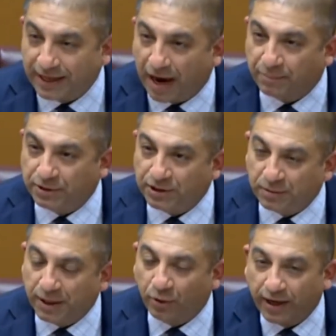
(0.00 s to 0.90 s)
the opportunities
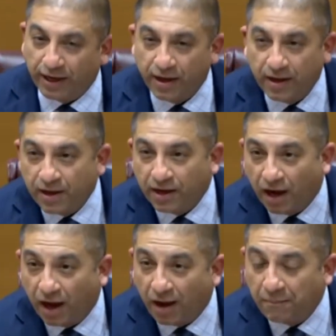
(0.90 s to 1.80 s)
that are being created,
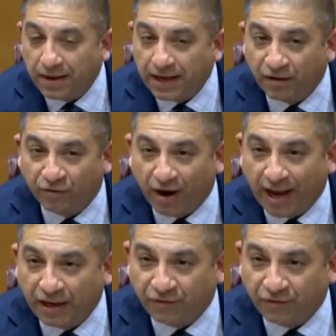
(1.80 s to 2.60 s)
come in a variety of